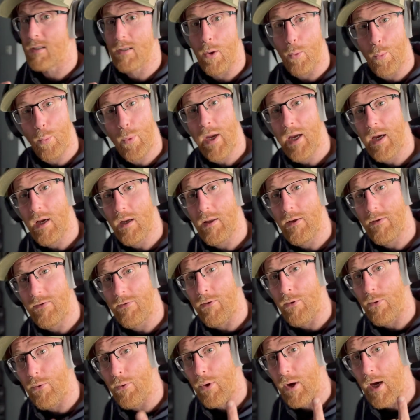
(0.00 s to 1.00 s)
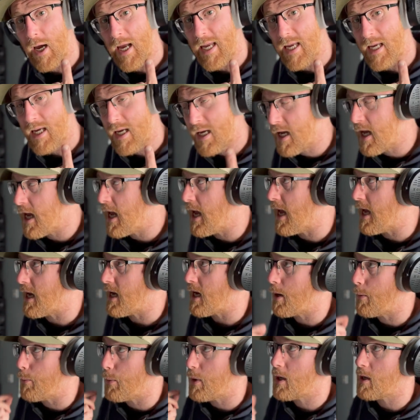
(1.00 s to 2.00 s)
So we're going to do a
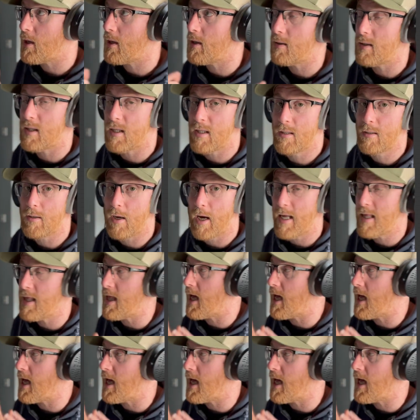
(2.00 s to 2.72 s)
kick and we're going to design